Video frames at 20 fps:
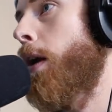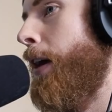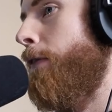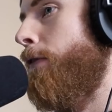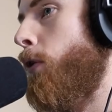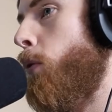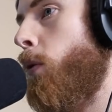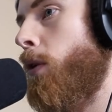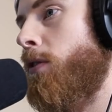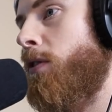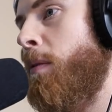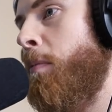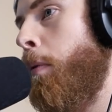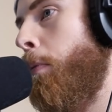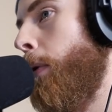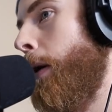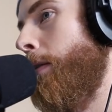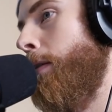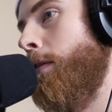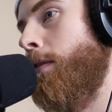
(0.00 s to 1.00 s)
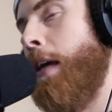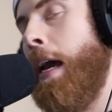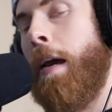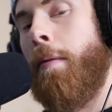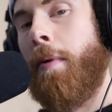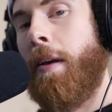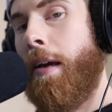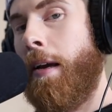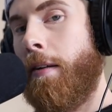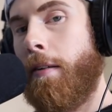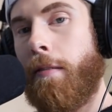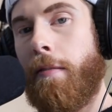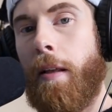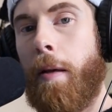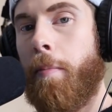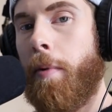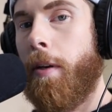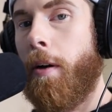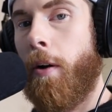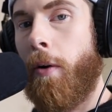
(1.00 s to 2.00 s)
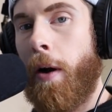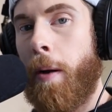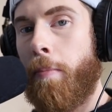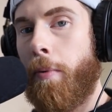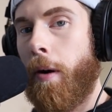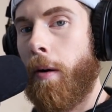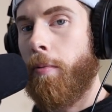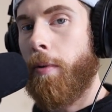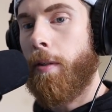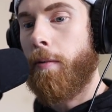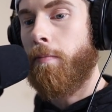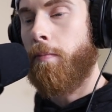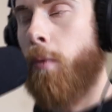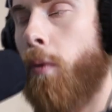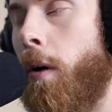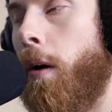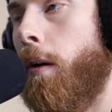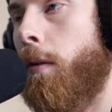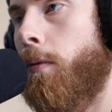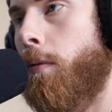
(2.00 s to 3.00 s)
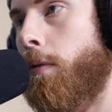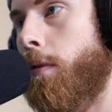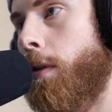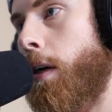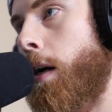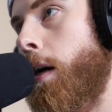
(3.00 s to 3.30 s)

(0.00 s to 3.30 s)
If you want to see me play this game again, just let me know. I probably won't.